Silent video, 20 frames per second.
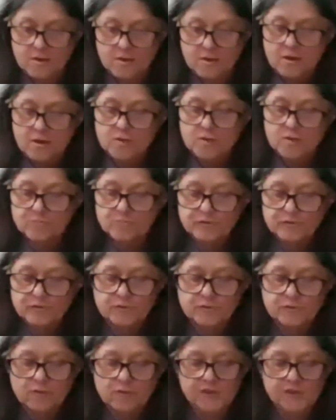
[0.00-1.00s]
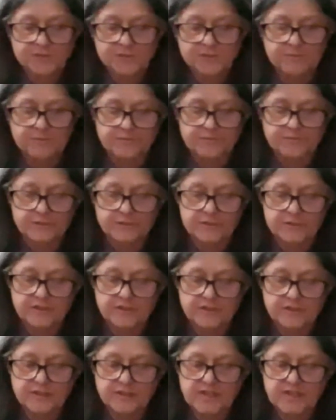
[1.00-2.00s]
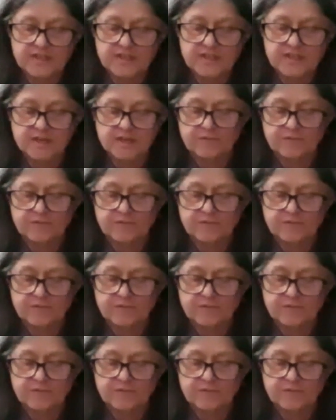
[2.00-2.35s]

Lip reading: Umuntu also referred to the need